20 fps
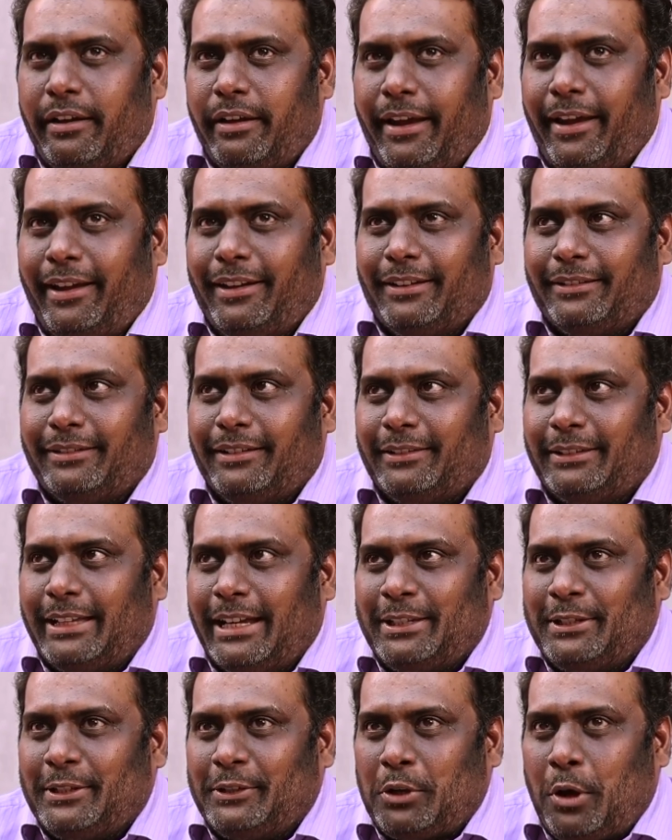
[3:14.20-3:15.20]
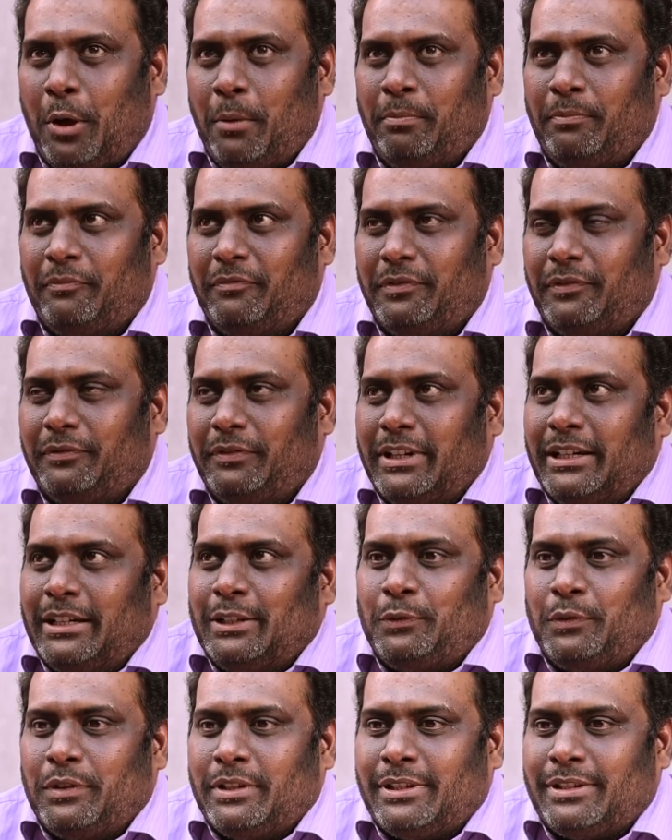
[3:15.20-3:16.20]
Hey, that's the top world's
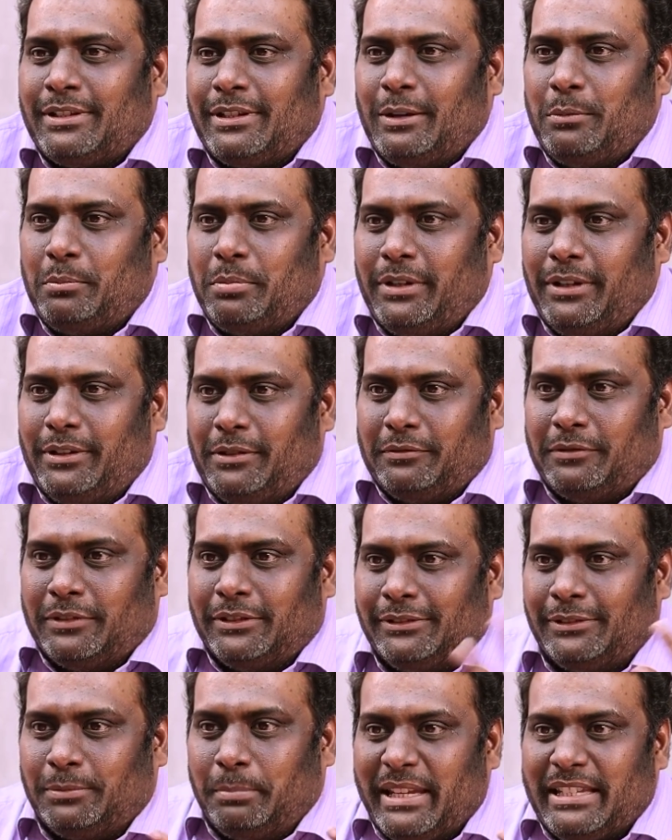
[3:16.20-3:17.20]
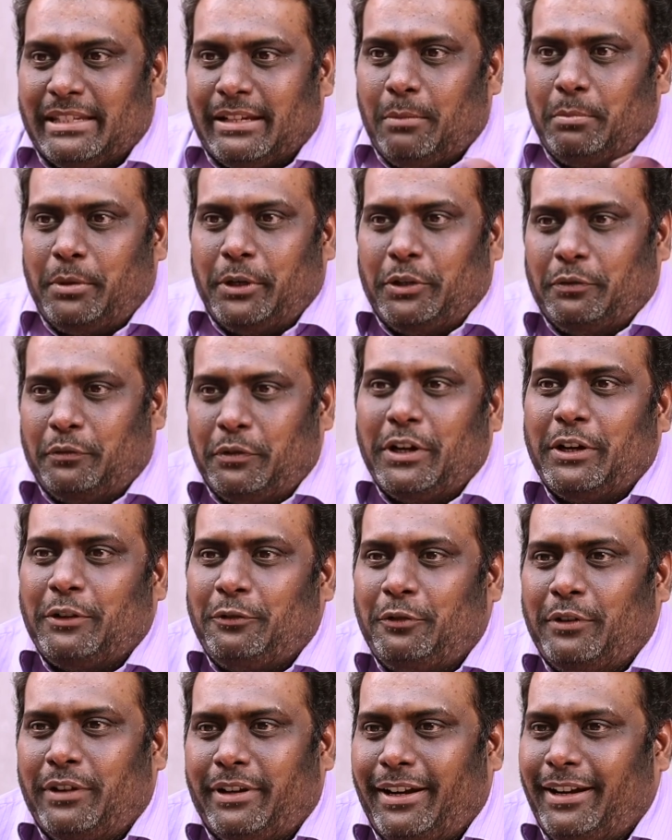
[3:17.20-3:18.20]
first company, world's best company to work
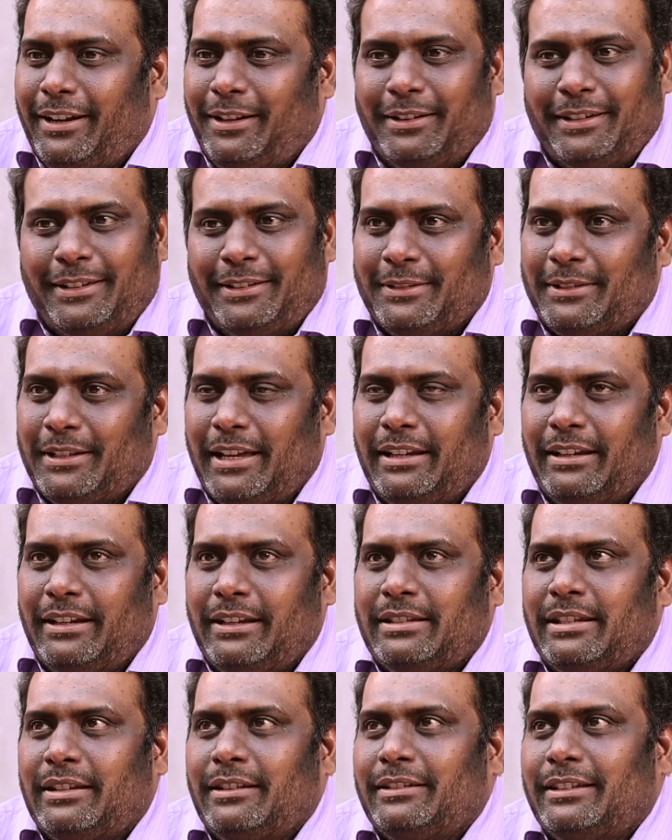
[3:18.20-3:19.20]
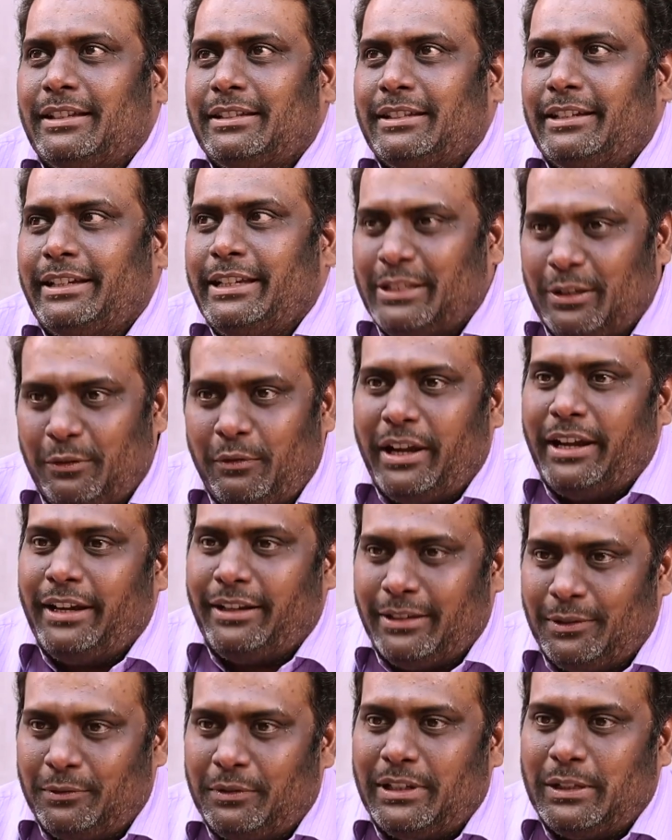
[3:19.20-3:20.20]
for, right? And there's a reason why it
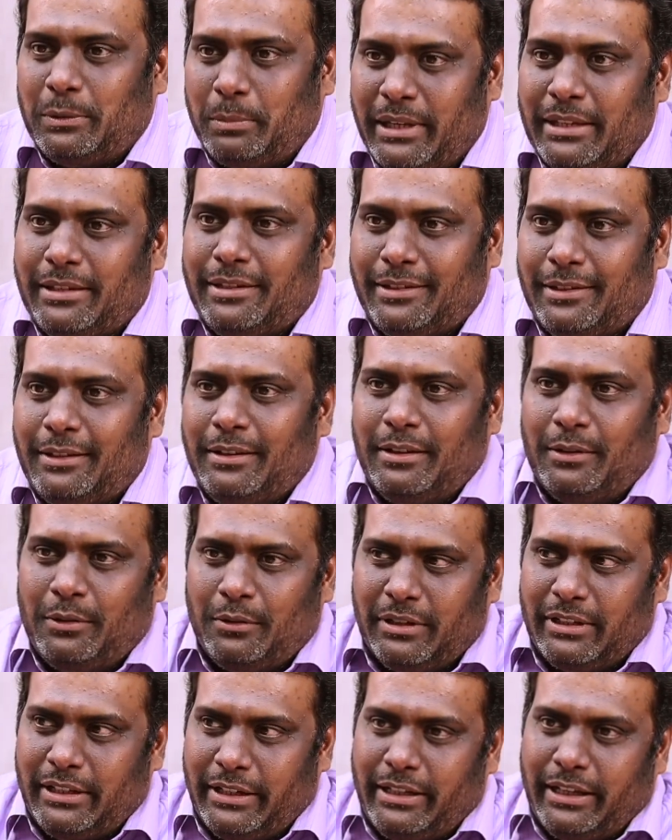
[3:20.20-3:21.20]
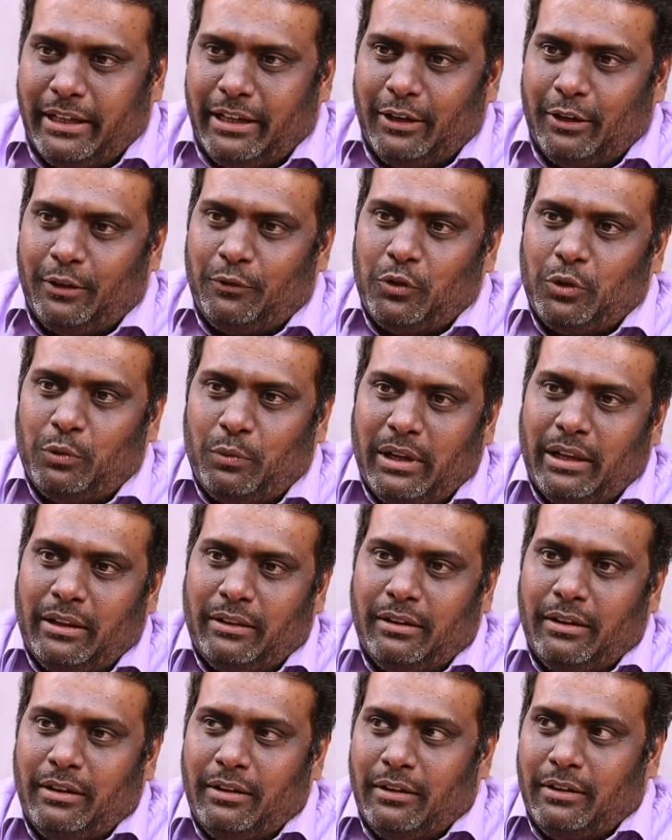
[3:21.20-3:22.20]
is world's best. They take care of you well.
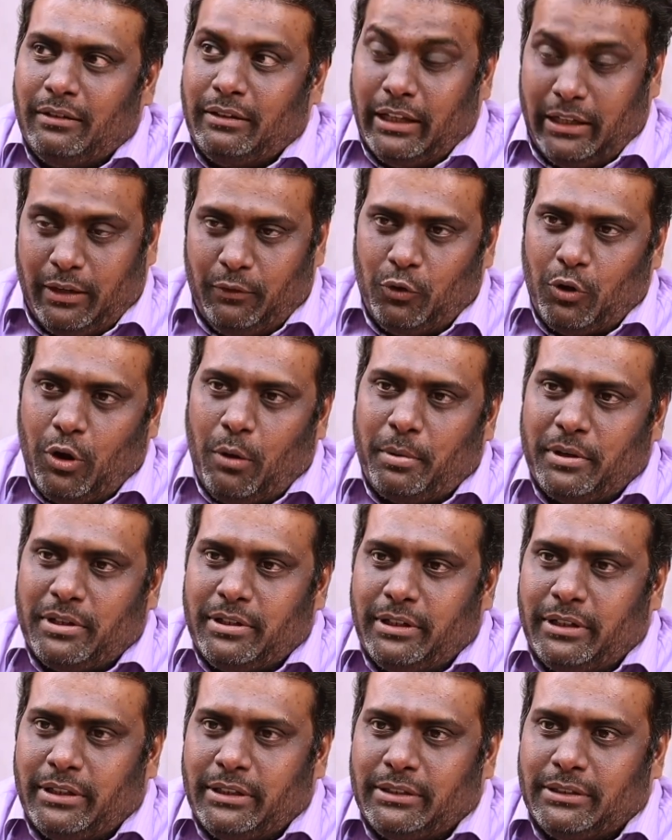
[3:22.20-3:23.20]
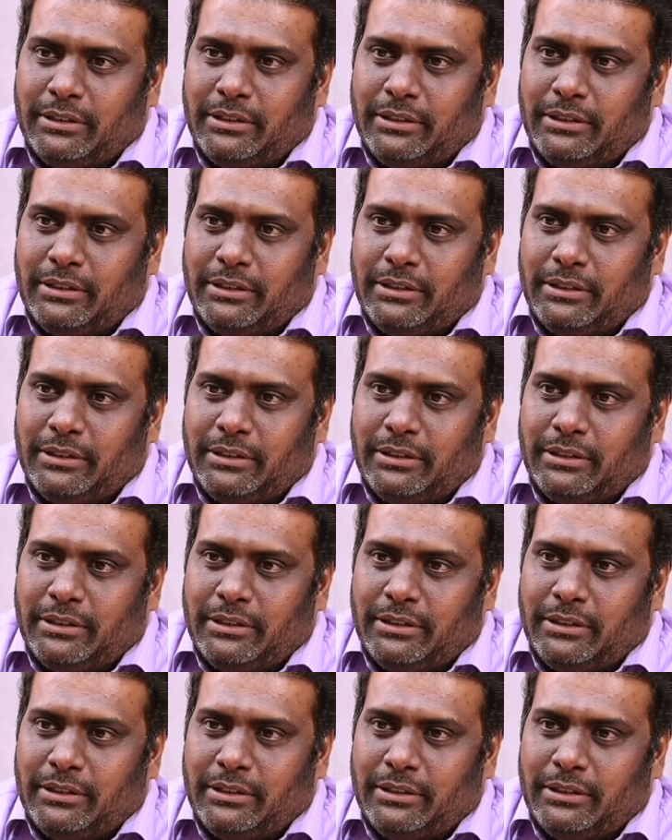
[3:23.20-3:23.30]
They give you opportunities.